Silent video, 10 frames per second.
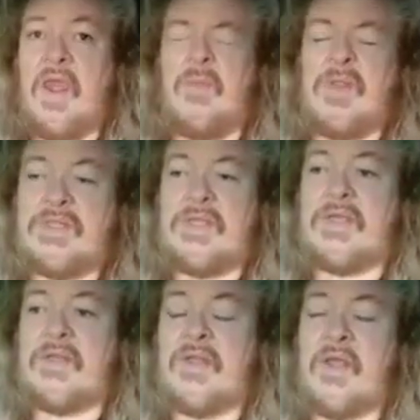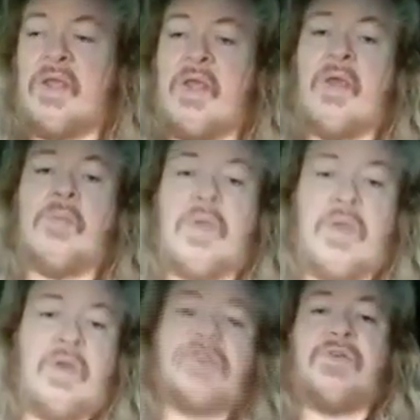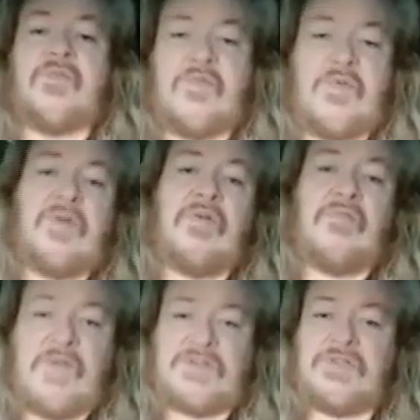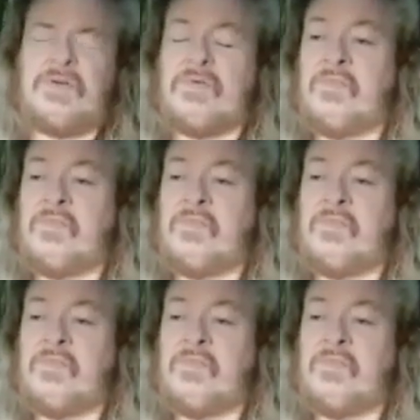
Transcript: came and did because He filled a vessel.